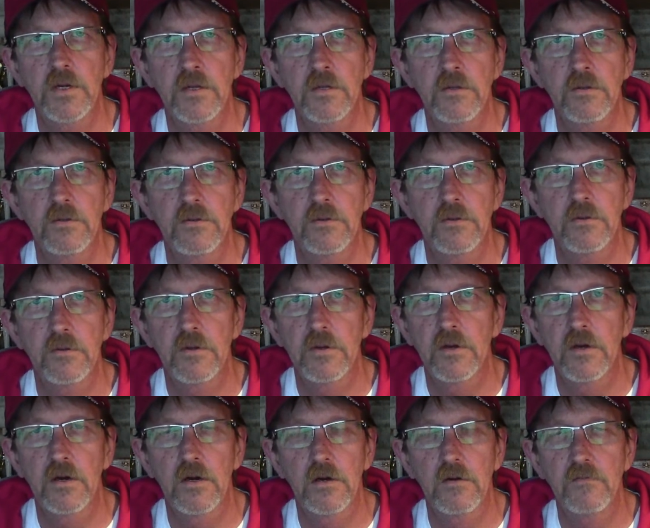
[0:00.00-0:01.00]
and
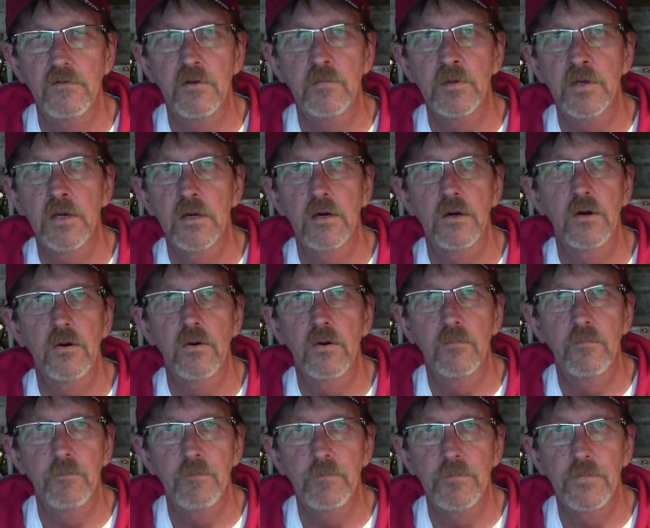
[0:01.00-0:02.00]
Vimeo
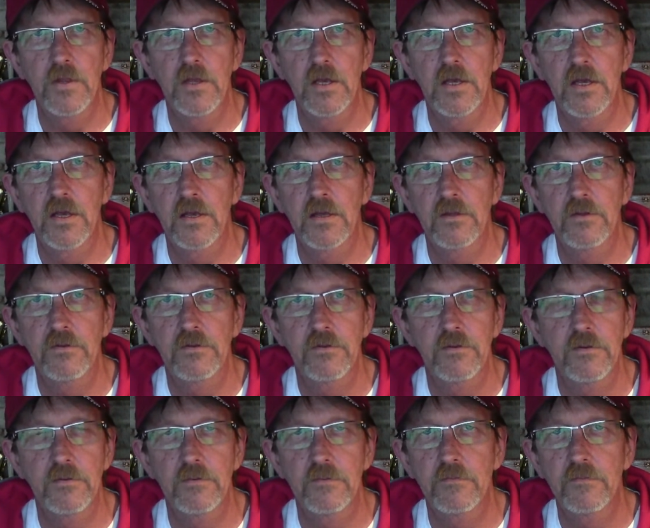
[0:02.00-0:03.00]
and
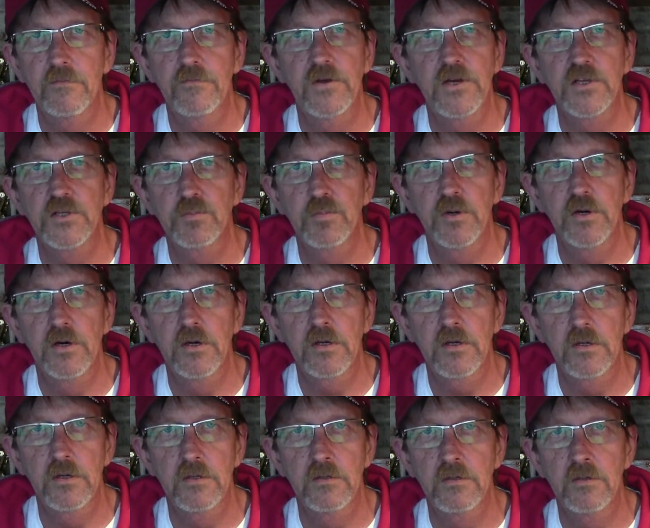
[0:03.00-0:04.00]

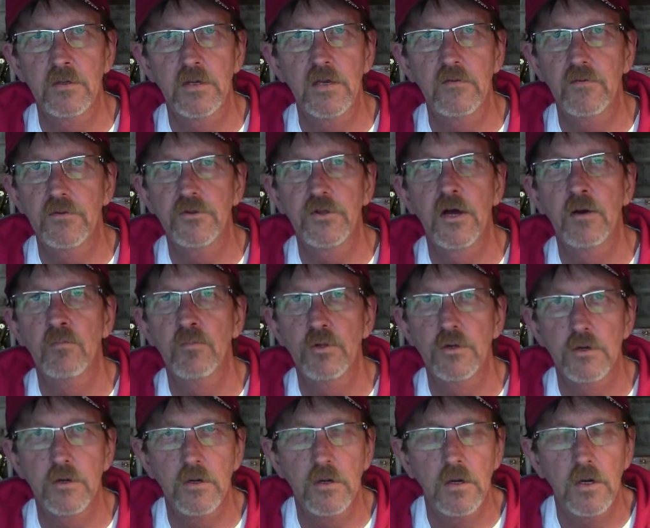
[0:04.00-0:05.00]
Facebook and even
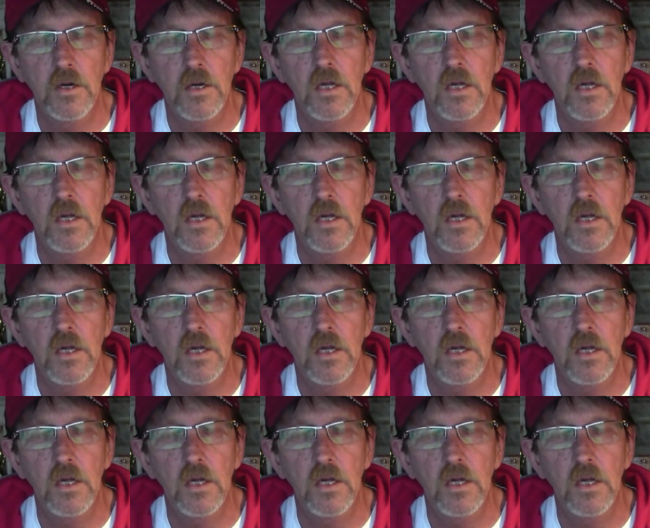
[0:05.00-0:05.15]
Tumblr.